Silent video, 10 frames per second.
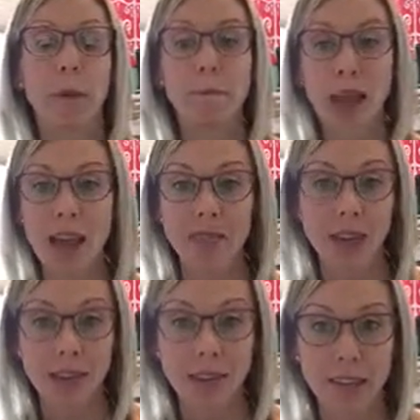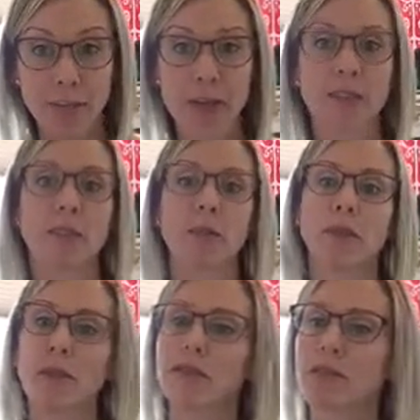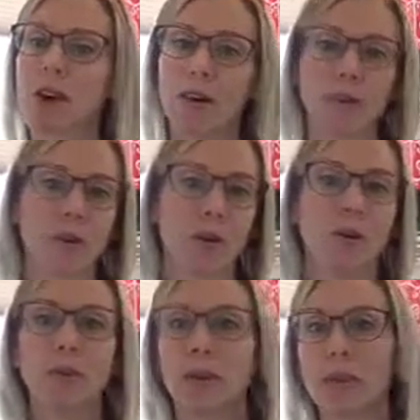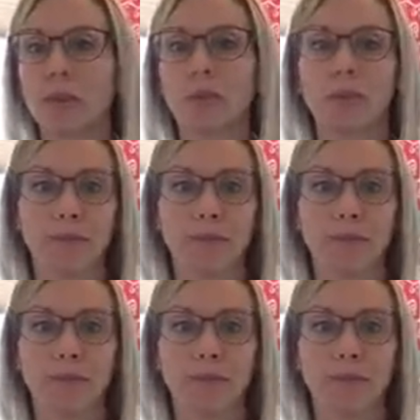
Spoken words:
make Vegas expensive, but there's also, you know,